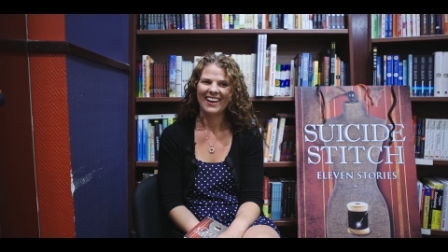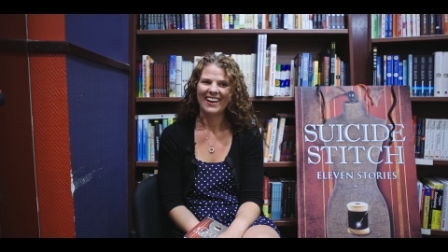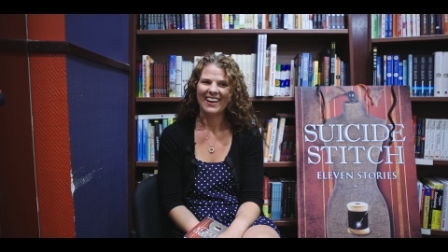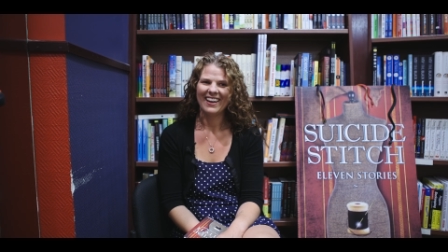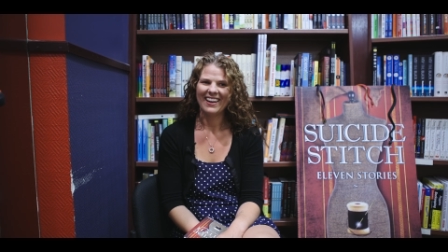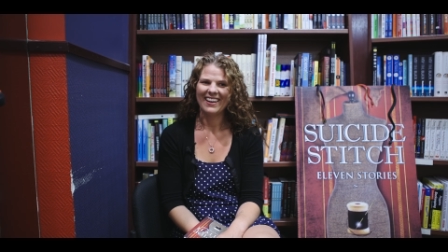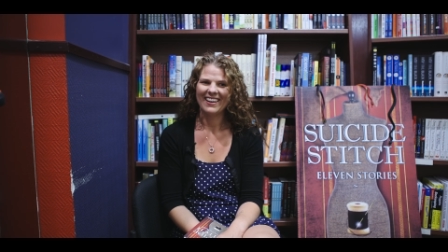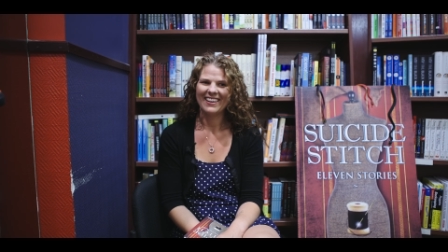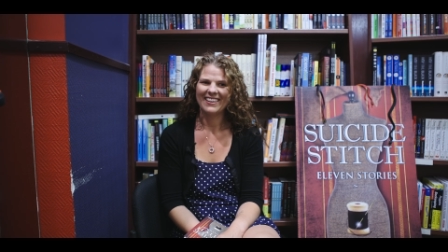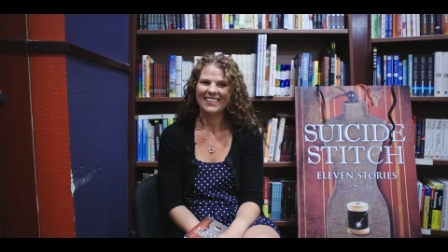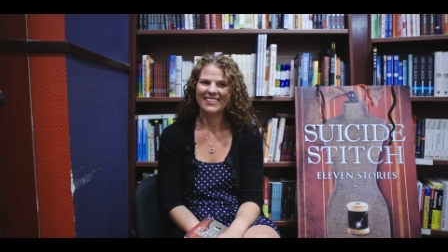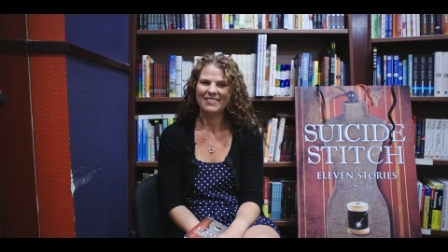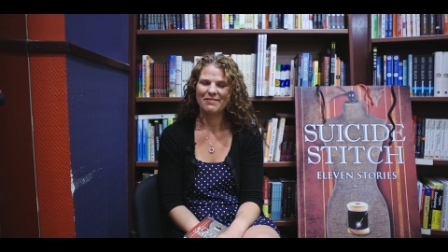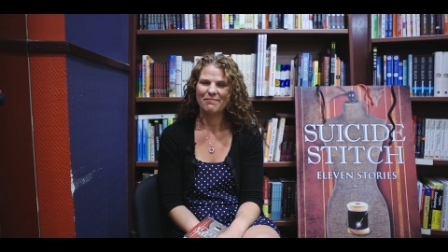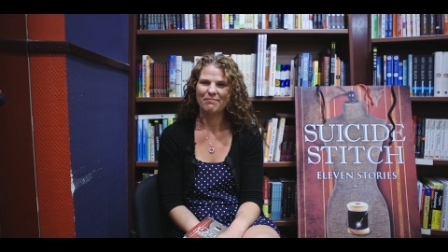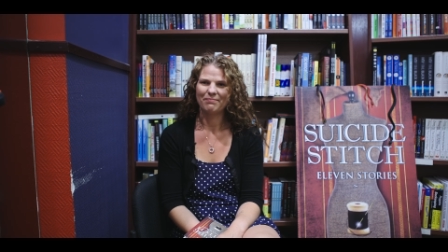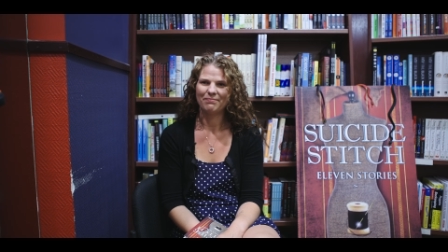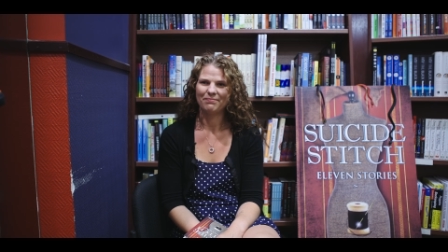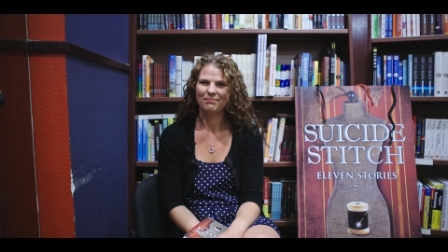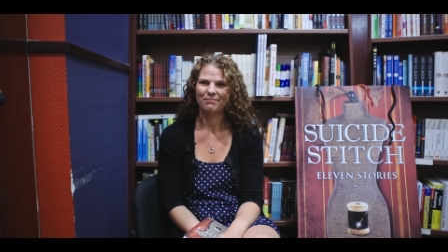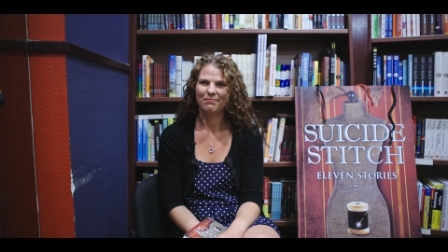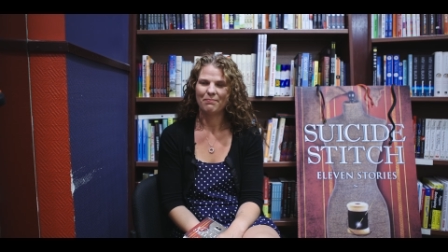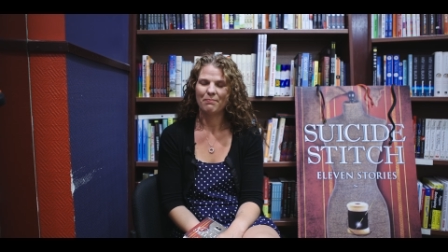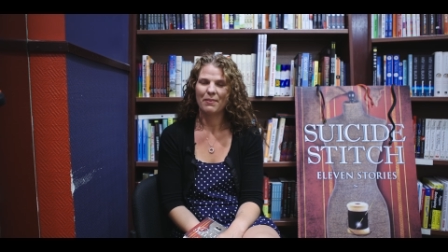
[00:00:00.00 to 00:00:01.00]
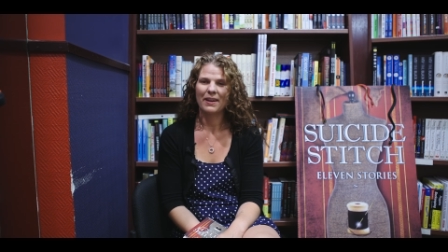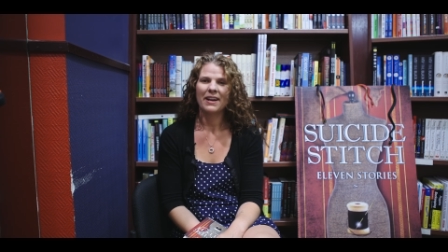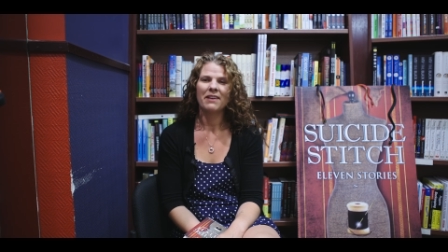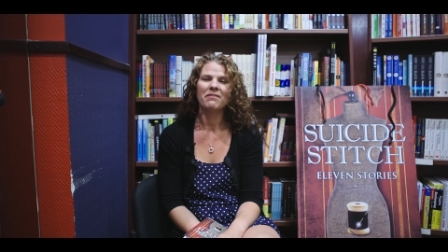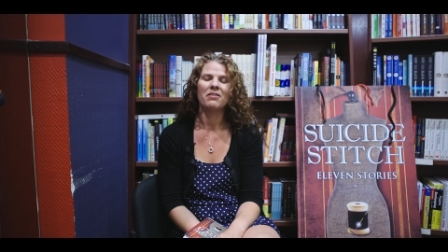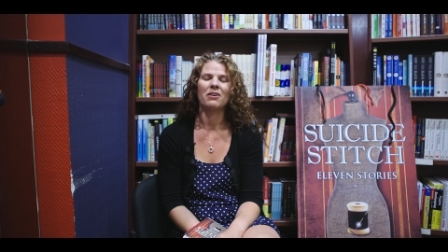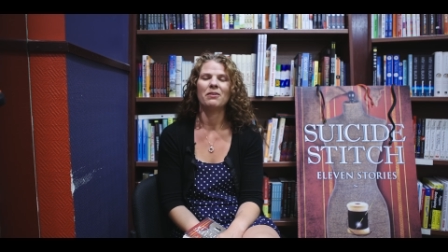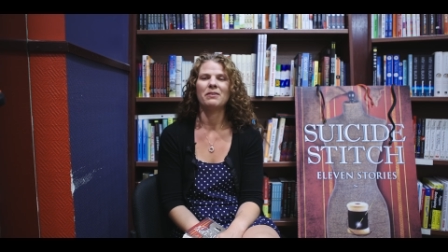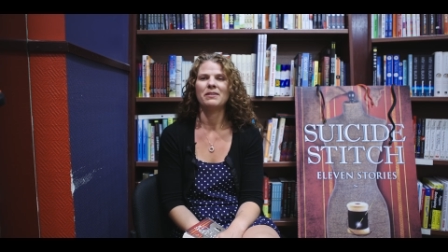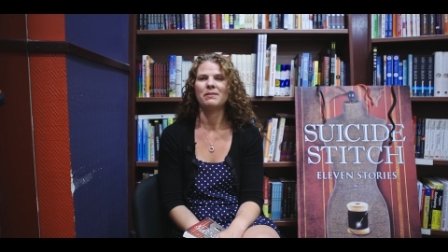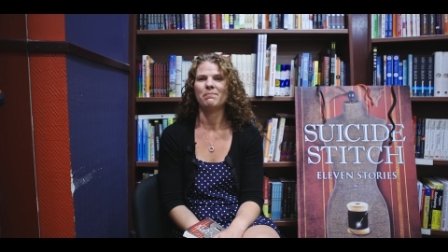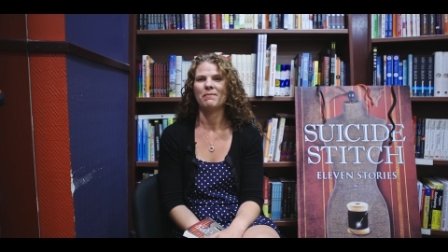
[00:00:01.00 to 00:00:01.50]
But
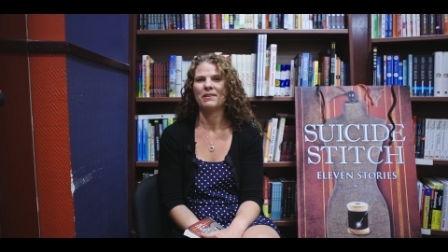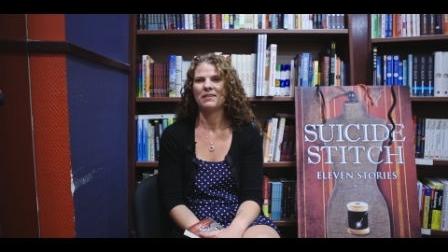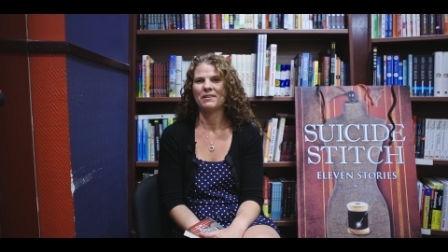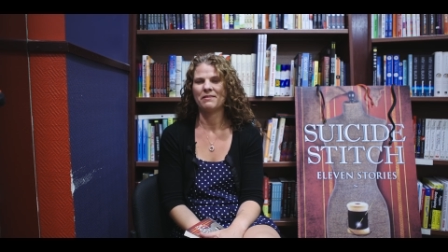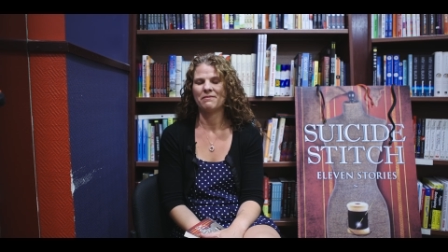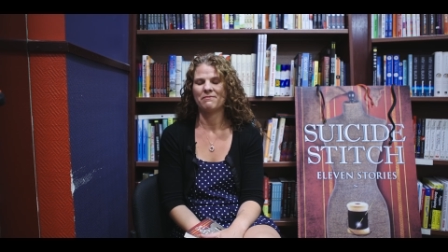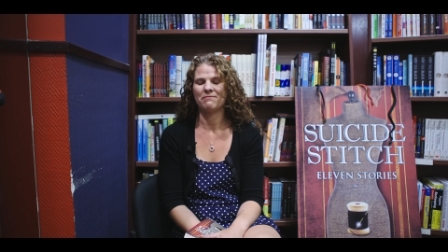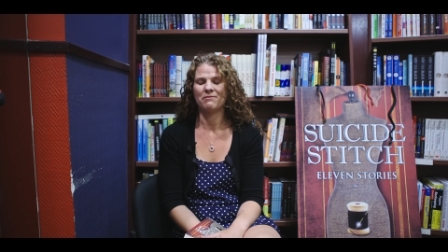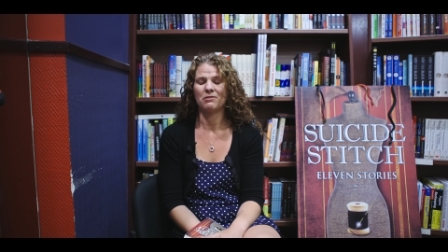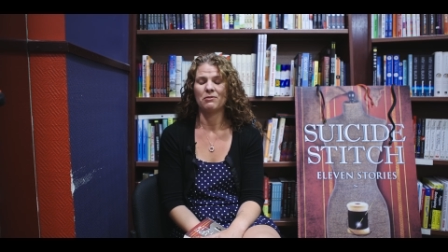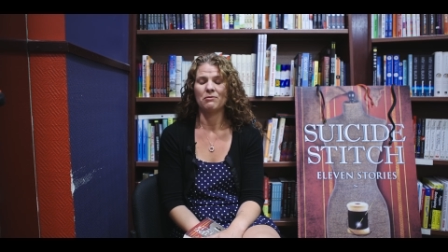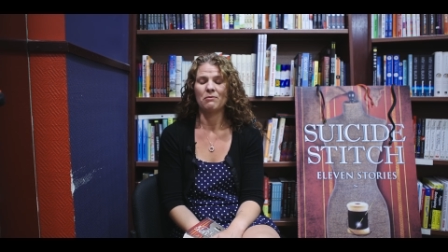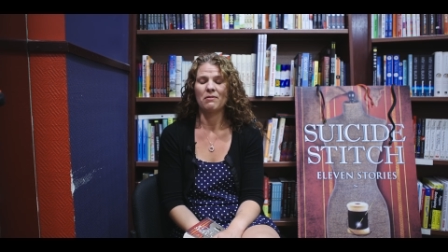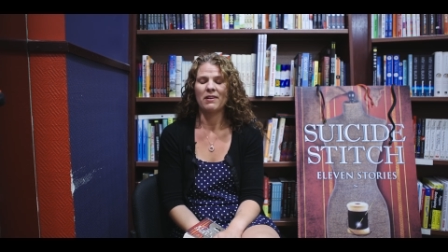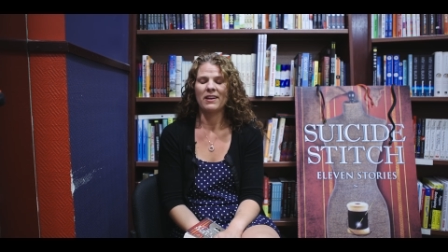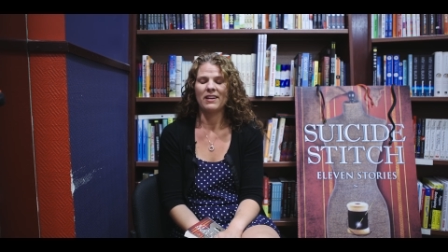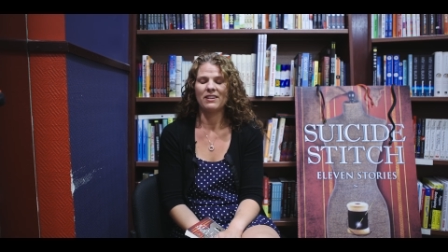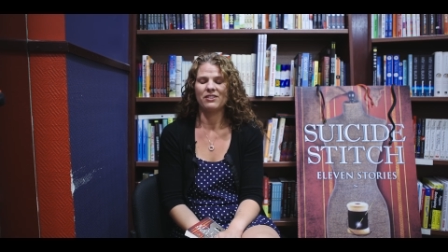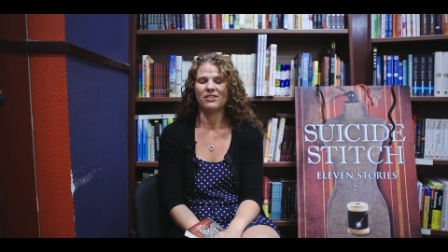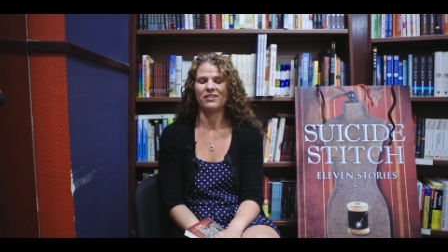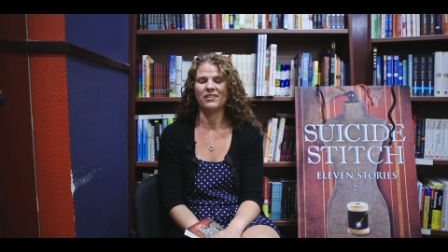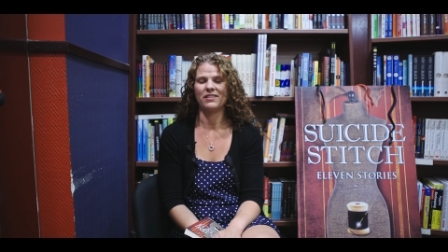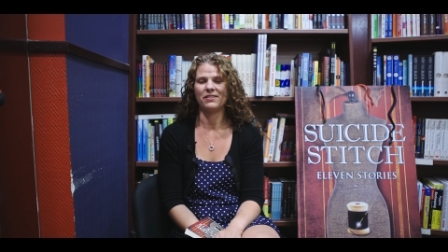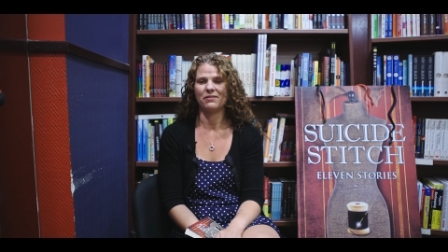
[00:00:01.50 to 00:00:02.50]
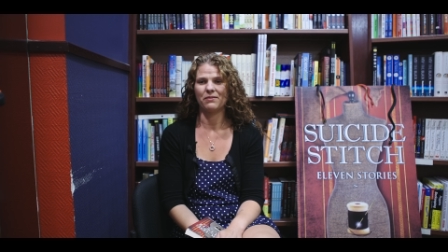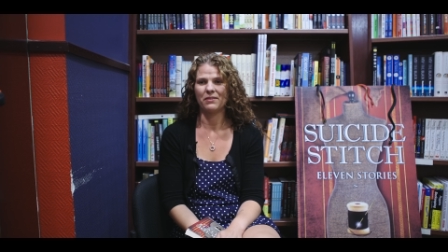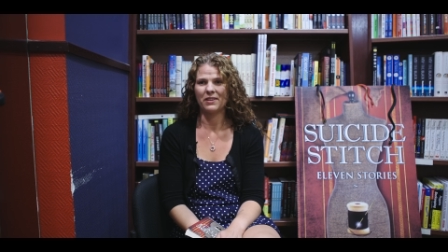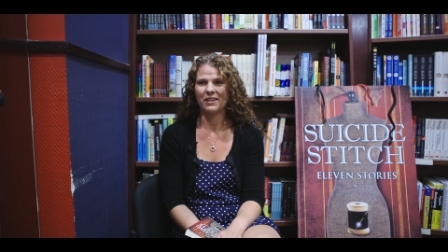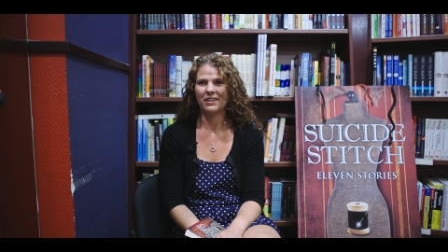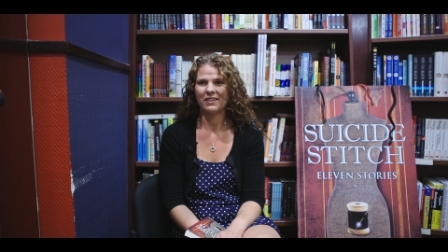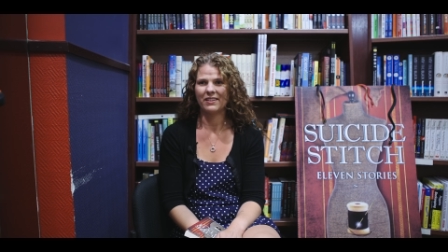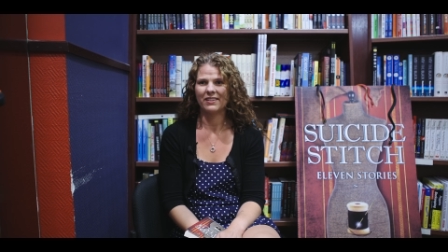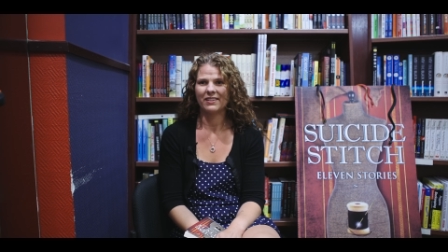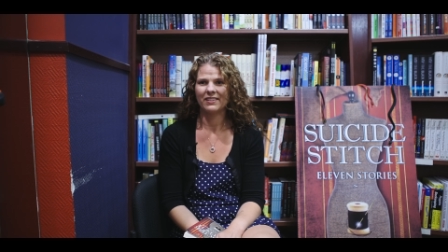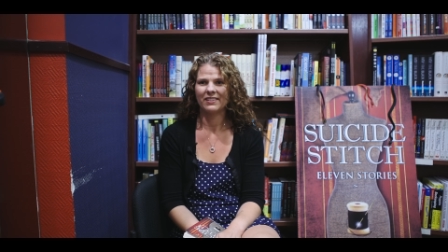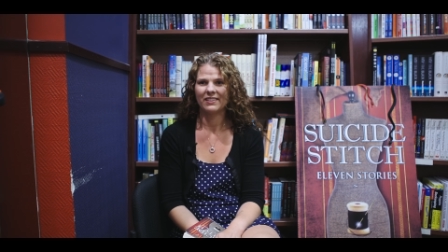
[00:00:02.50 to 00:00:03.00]
I've always been a voracious
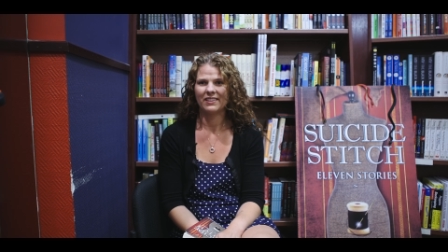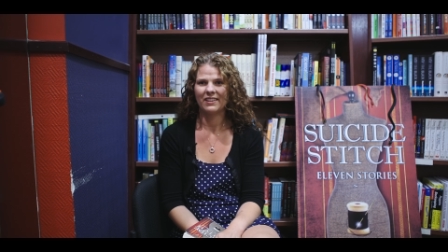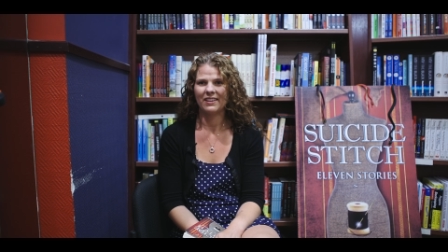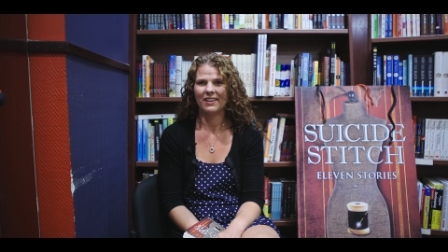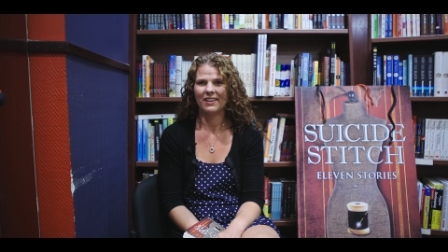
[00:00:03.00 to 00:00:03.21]
reader.